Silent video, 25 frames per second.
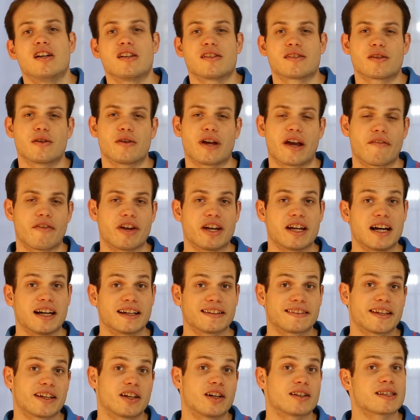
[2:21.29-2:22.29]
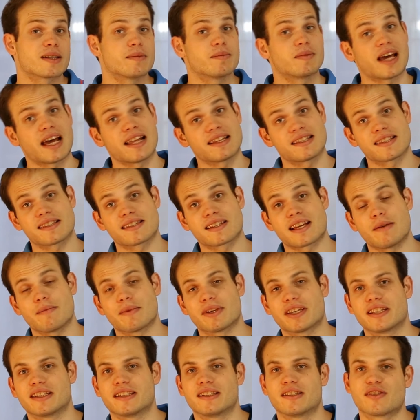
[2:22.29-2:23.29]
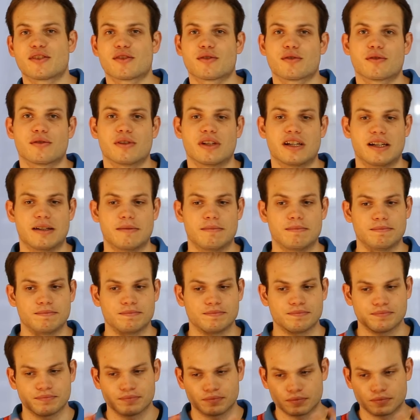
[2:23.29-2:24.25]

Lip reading: So every night they got some dancers coming in to